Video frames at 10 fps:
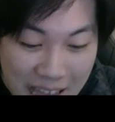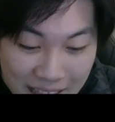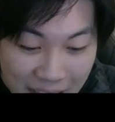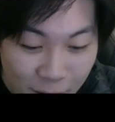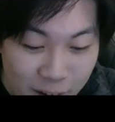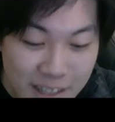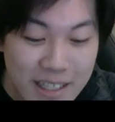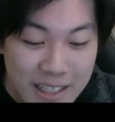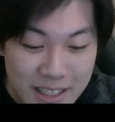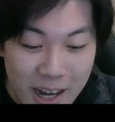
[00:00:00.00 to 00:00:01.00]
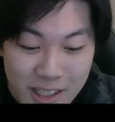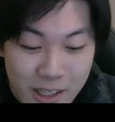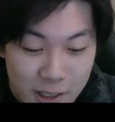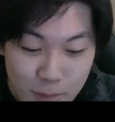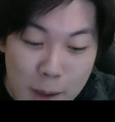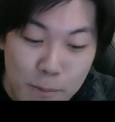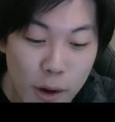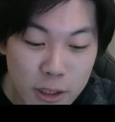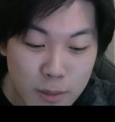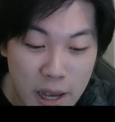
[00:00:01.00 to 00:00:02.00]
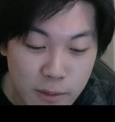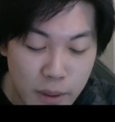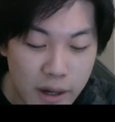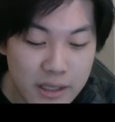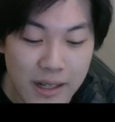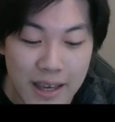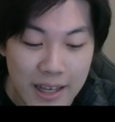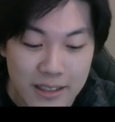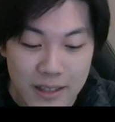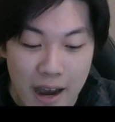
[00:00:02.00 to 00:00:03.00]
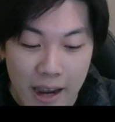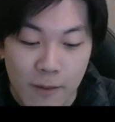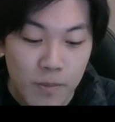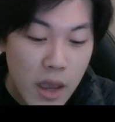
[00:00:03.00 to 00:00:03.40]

That honestly sucks because my box space personally is dying.